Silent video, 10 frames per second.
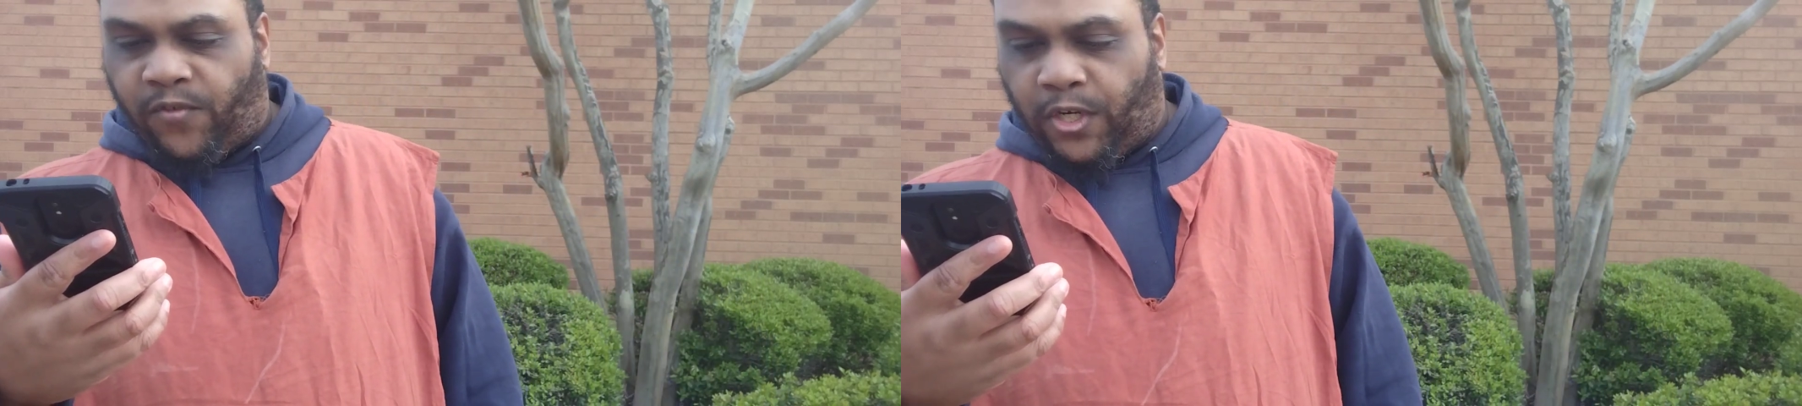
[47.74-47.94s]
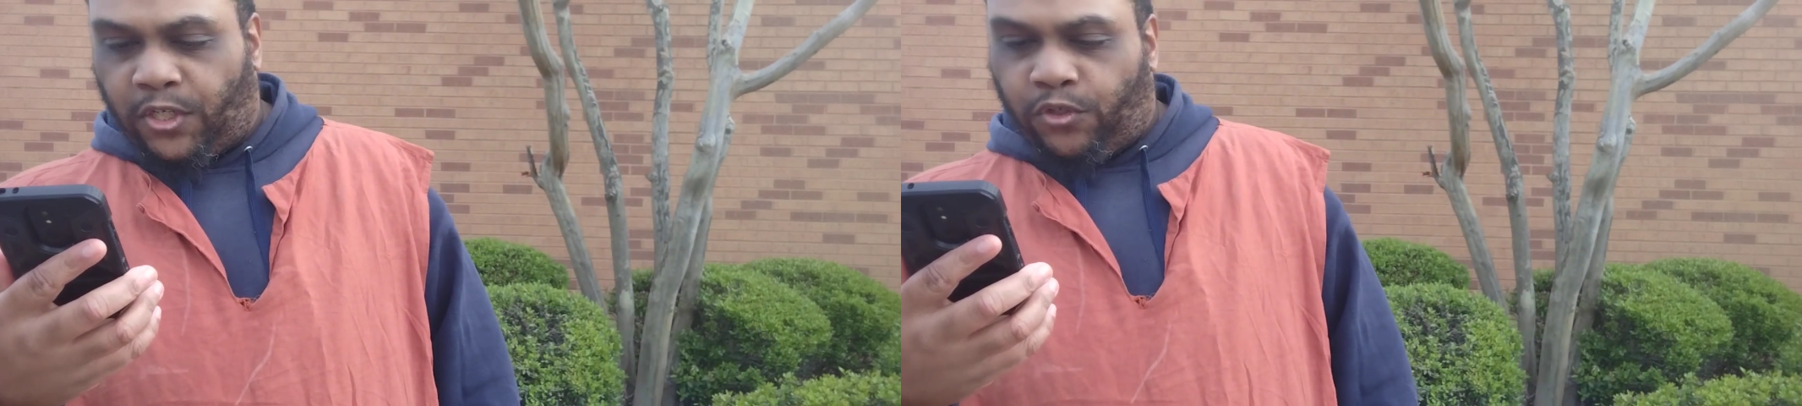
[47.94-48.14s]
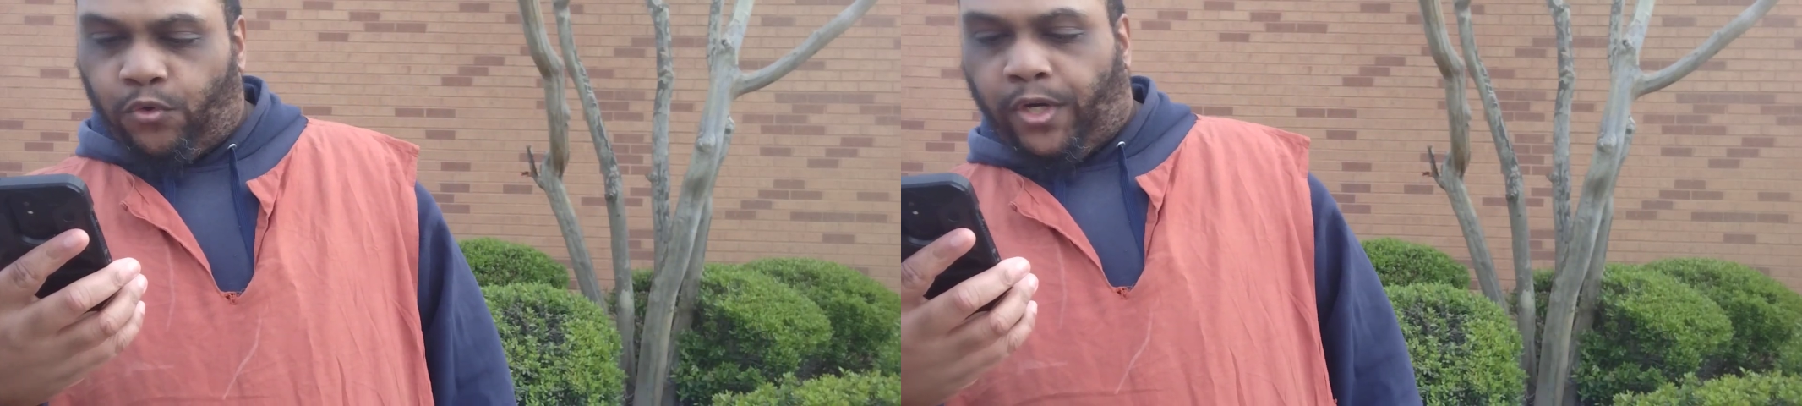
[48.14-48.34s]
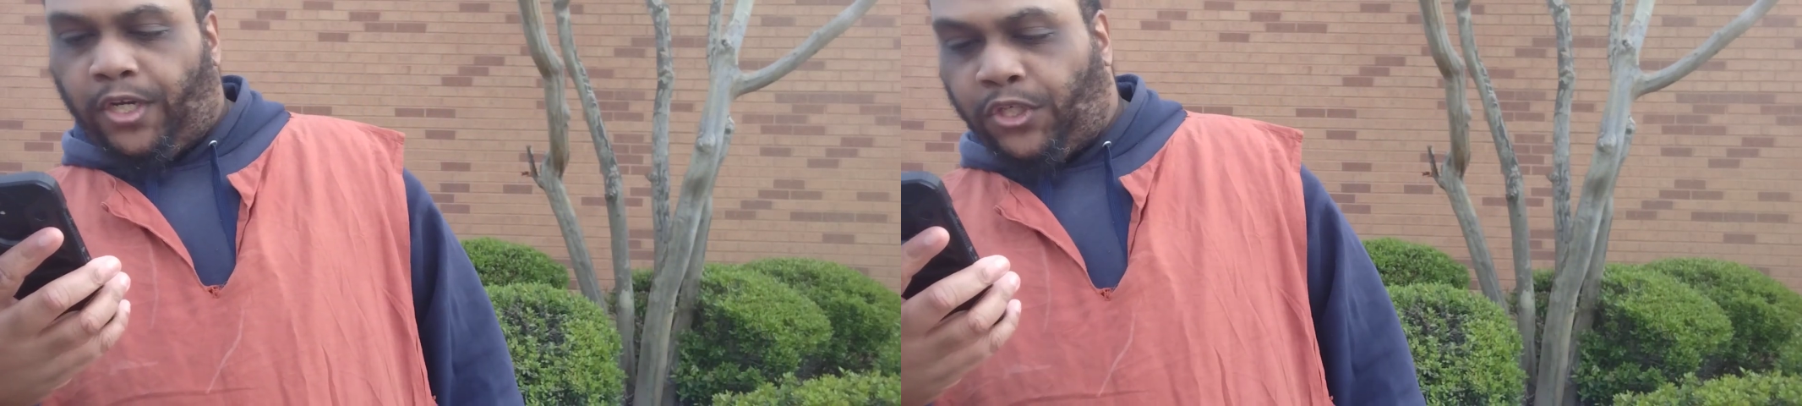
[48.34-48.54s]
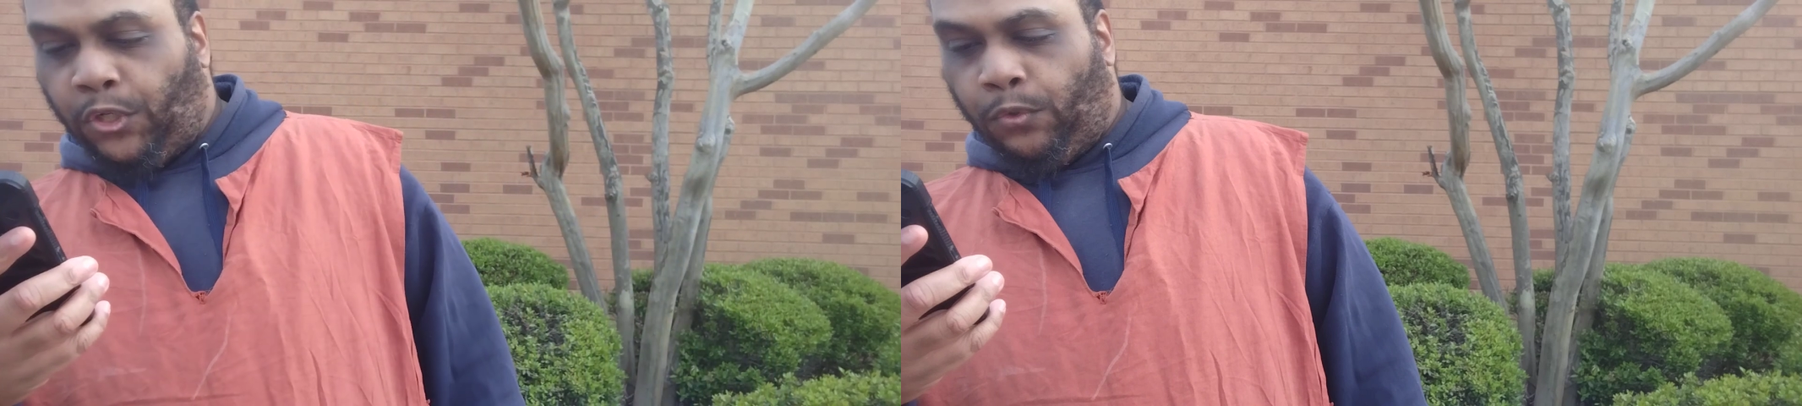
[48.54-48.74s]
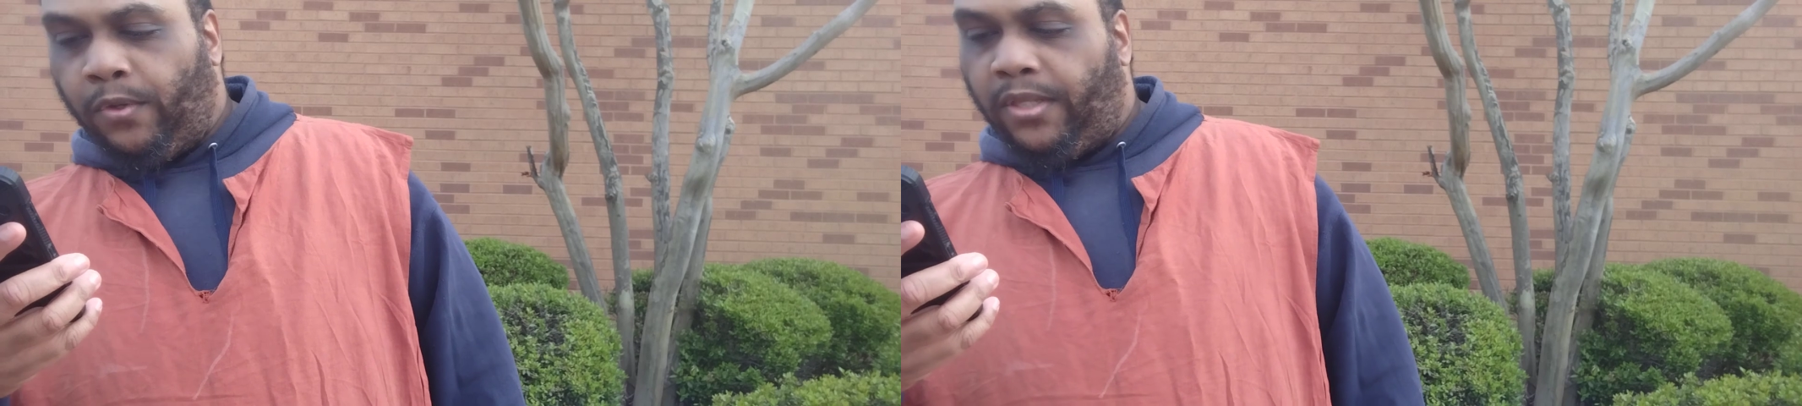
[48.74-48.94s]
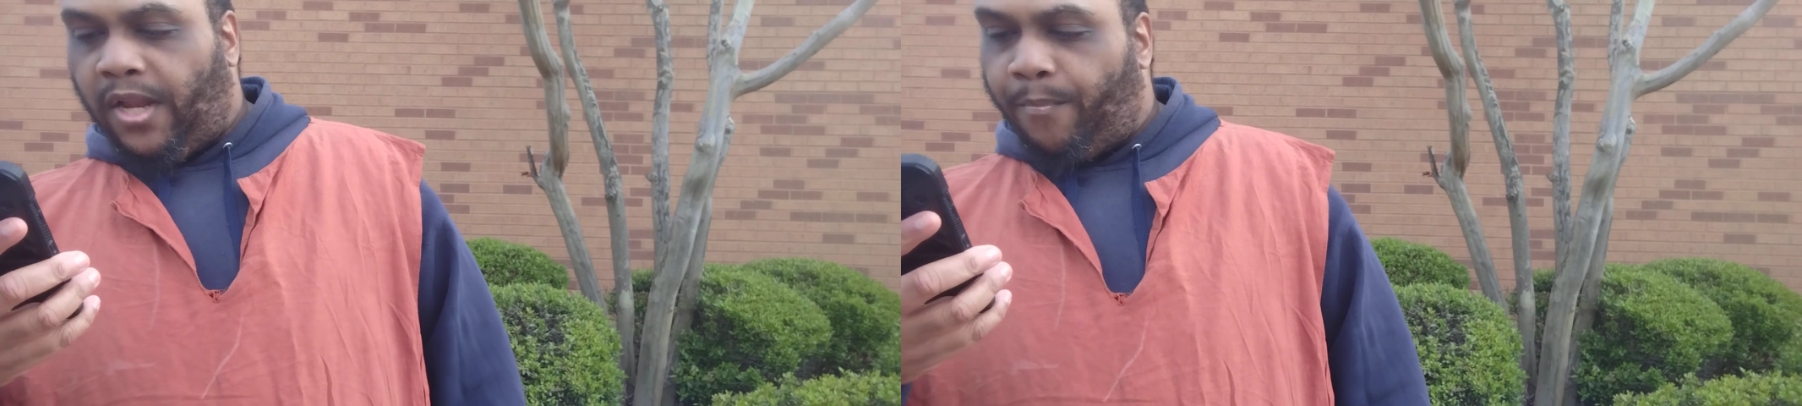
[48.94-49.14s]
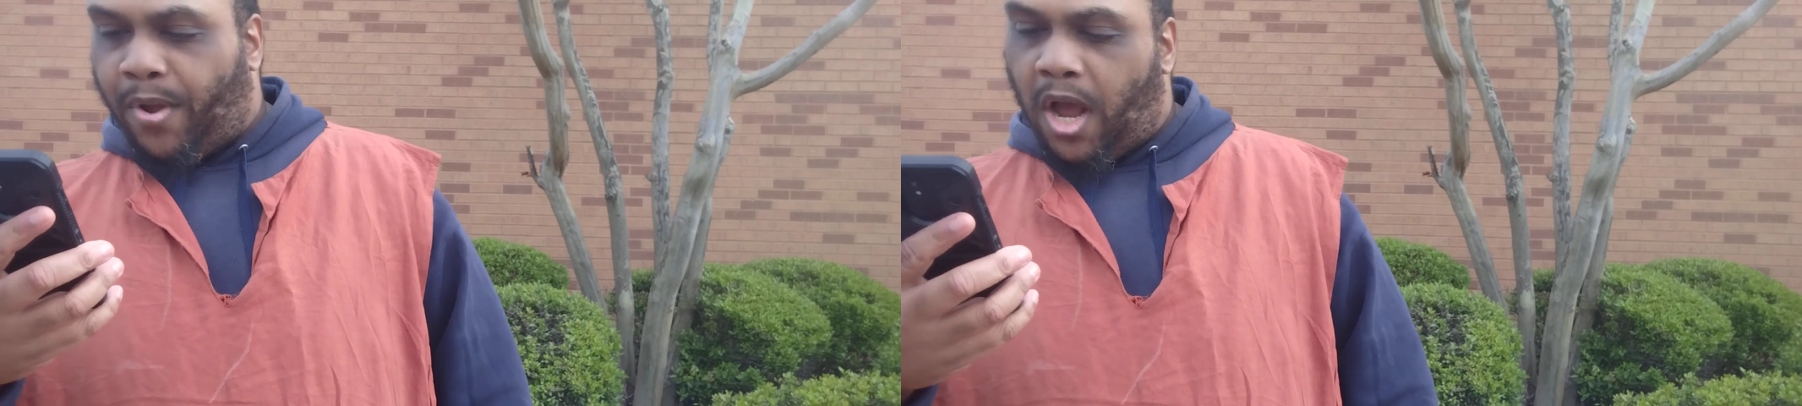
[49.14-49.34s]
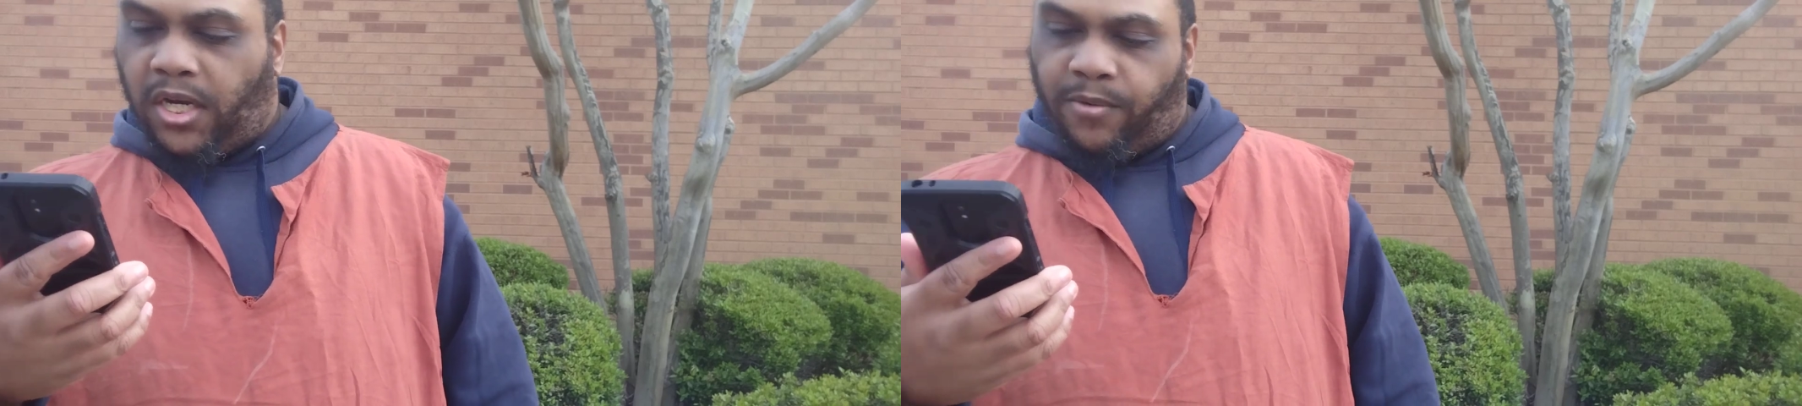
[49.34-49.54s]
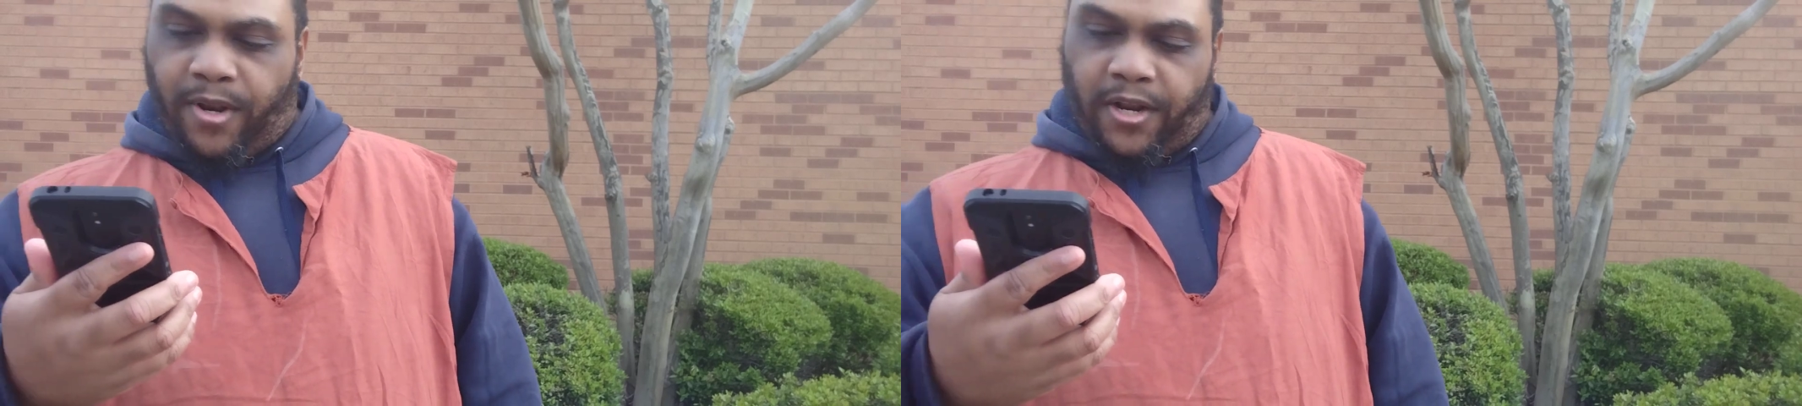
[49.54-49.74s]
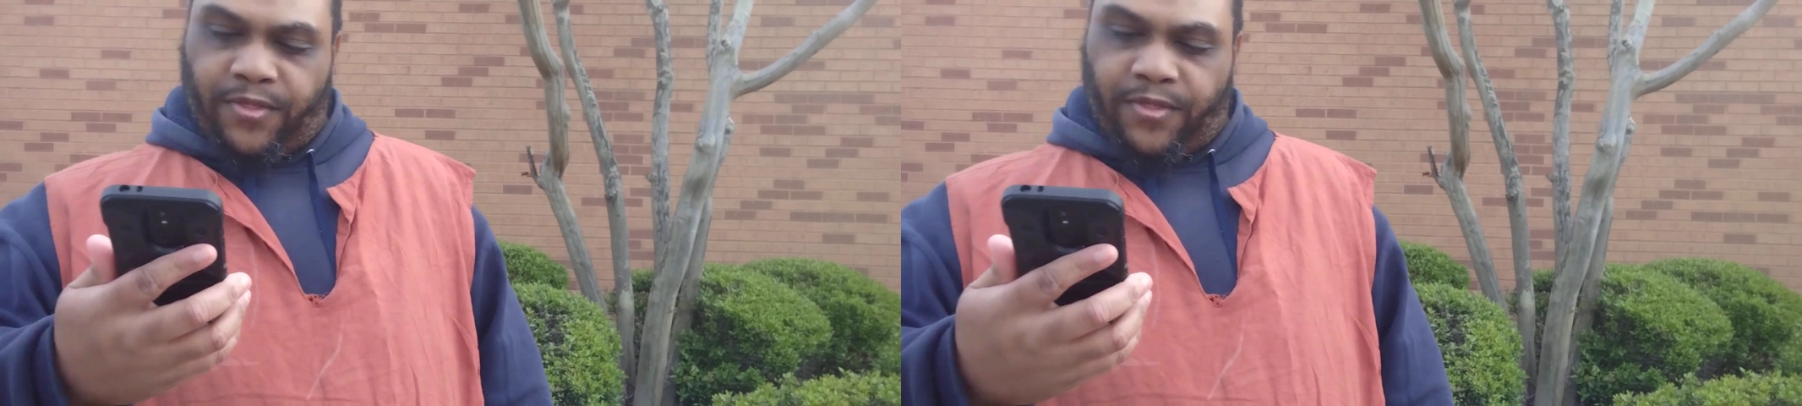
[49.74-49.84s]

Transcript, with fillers: Verse 22. The punishment